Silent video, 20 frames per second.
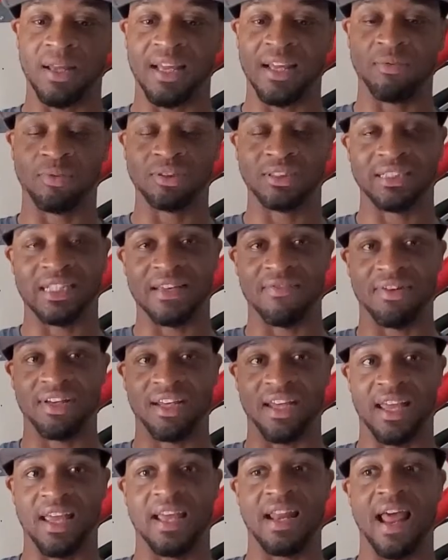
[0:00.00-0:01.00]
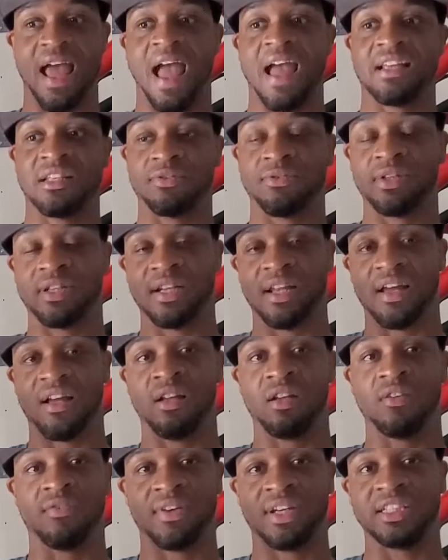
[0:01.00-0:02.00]
It was giving inaccurate
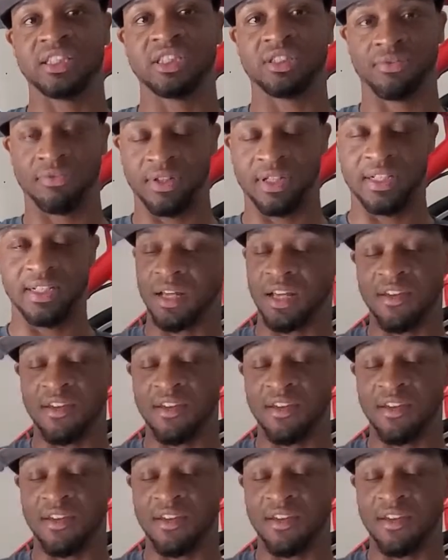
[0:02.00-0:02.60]
elevation reading.